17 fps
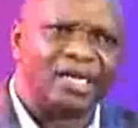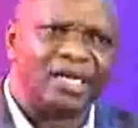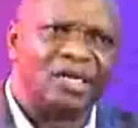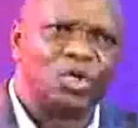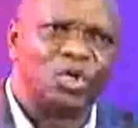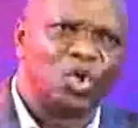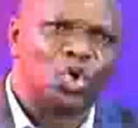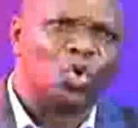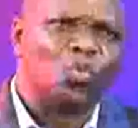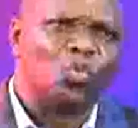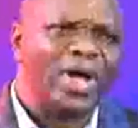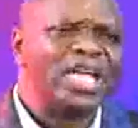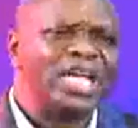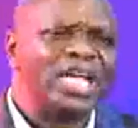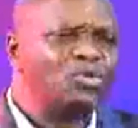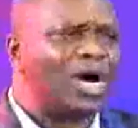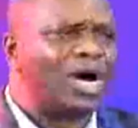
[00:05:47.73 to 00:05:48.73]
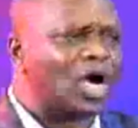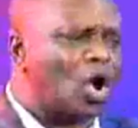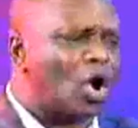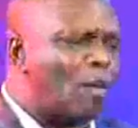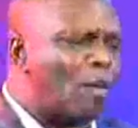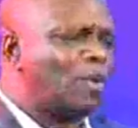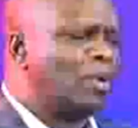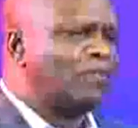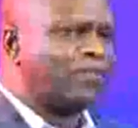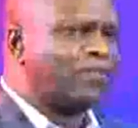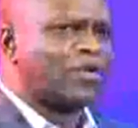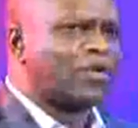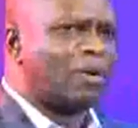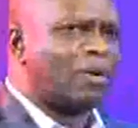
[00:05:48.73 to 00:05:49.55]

Know where you are coming from.